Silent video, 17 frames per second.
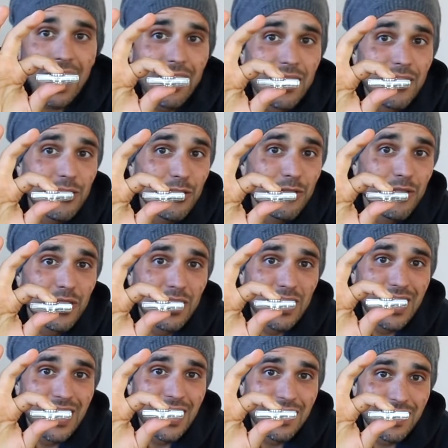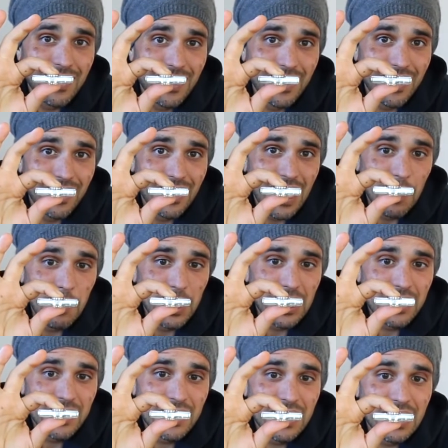I don't even feel anything.
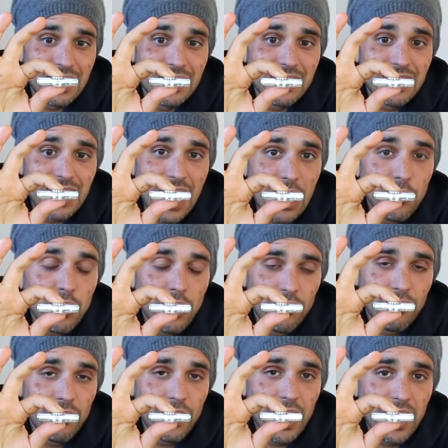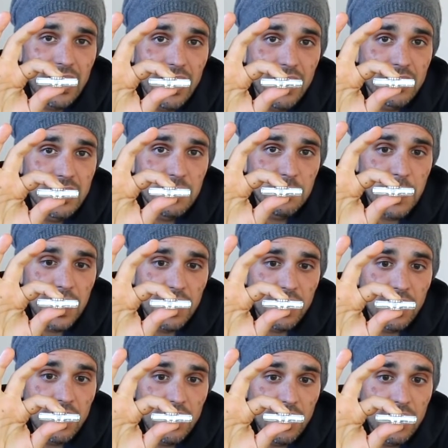I mean, this thing is, you could forget that it's
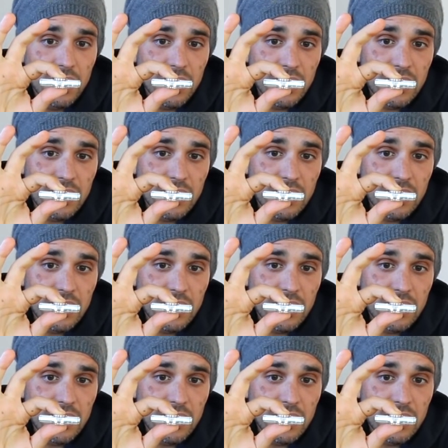spinning.